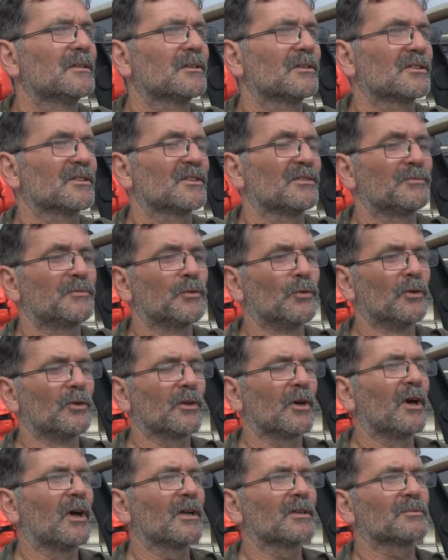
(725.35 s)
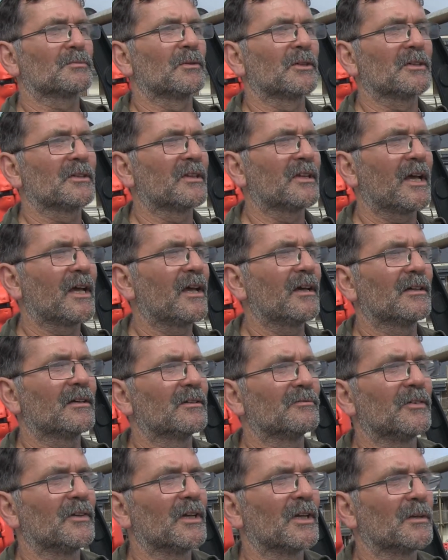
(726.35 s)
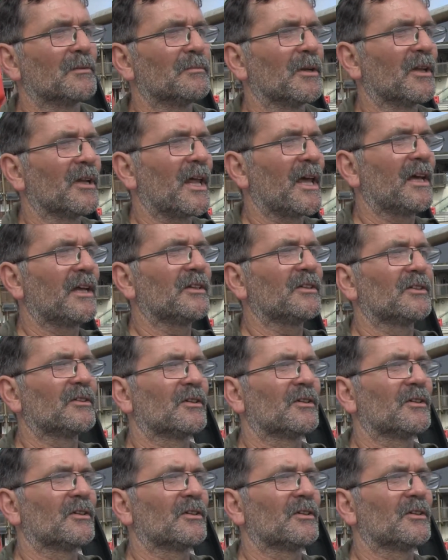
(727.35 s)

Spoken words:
because the phone calls when they're available then,